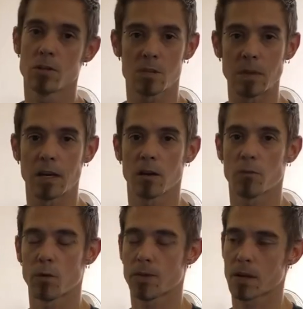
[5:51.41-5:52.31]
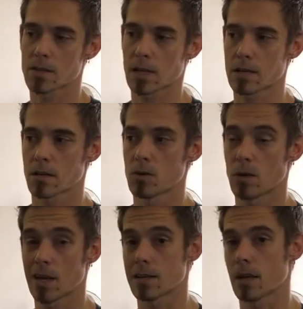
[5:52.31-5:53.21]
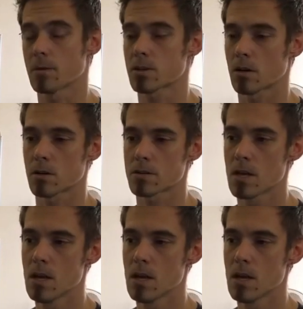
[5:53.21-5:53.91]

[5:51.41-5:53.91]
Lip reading: Just be careful with it, because like I said, you can damage cars,